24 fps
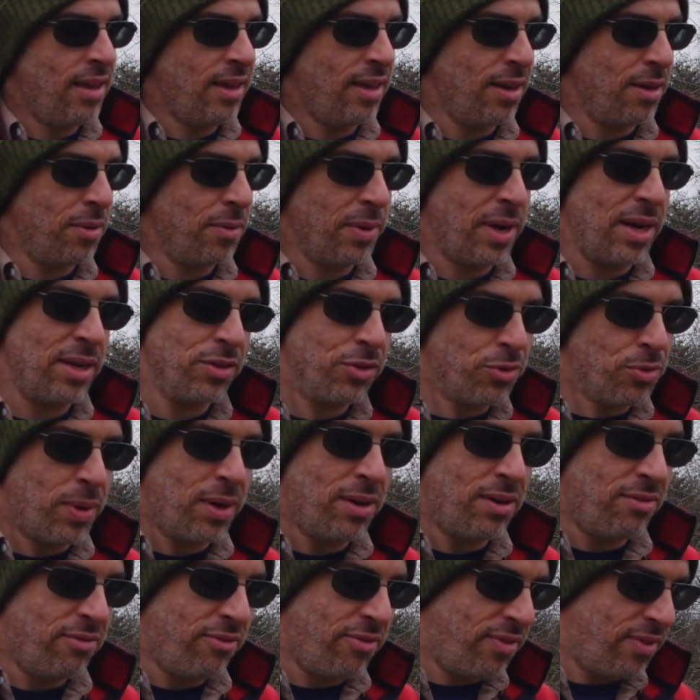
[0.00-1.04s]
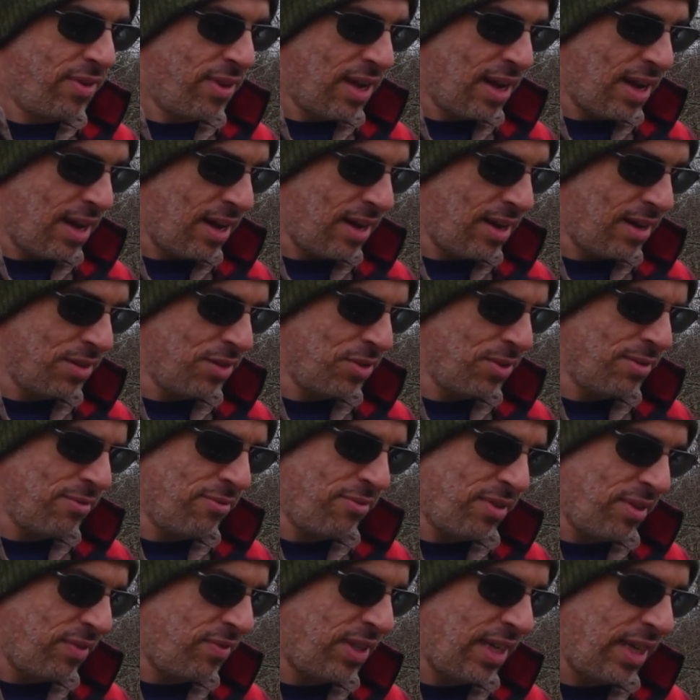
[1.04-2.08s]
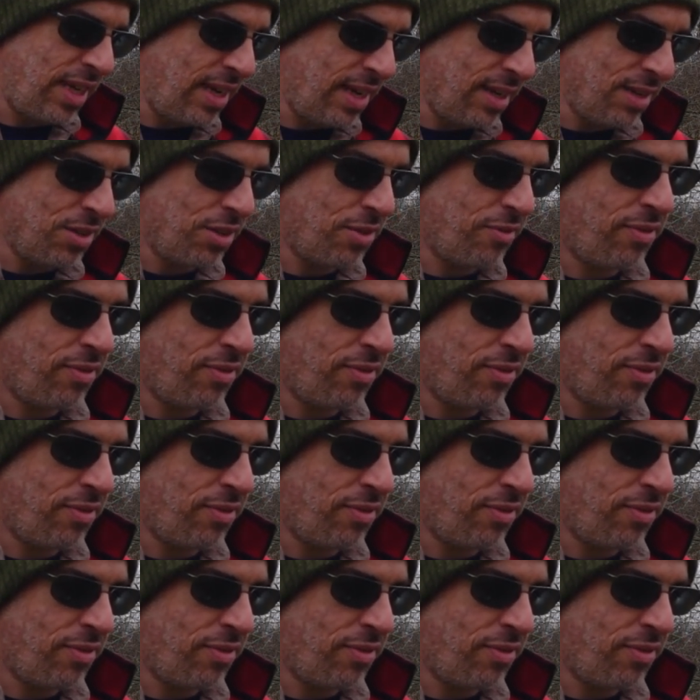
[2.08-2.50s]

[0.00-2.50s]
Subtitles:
around 12, 150-ish